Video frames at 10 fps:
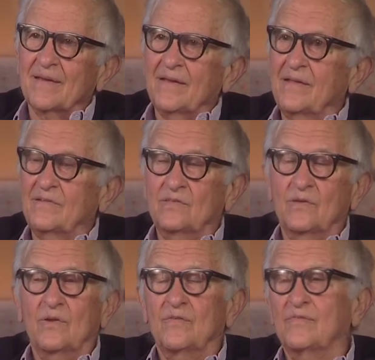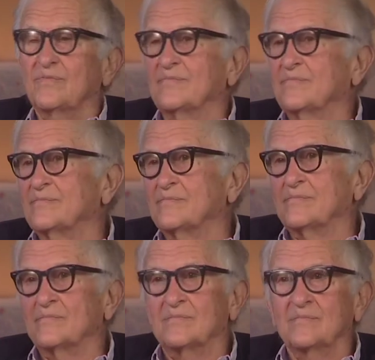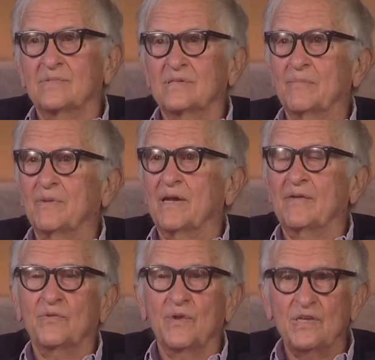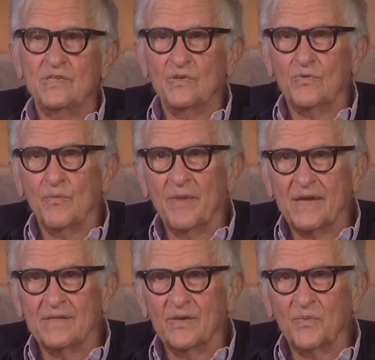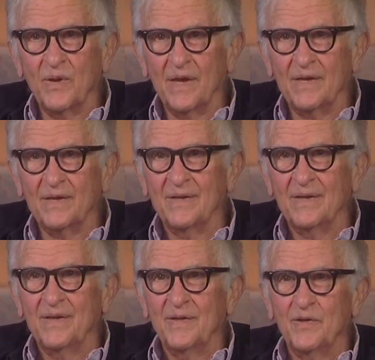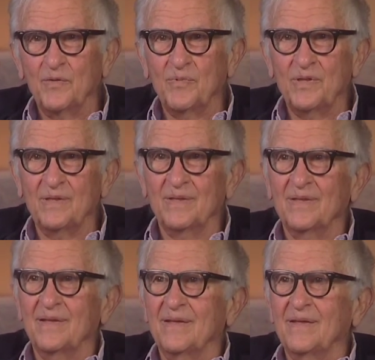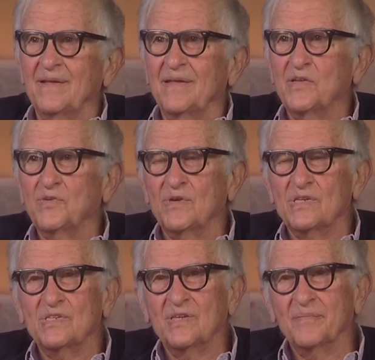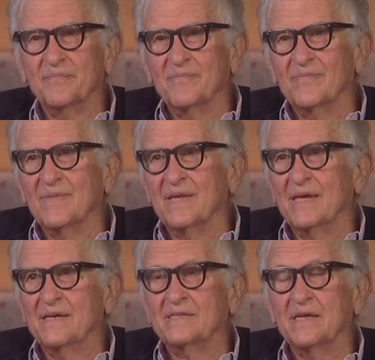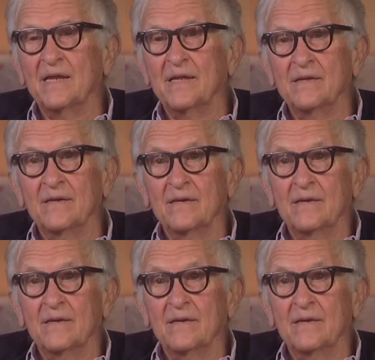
in sort of some kind of crazy romantic way, it would be interesting, exciting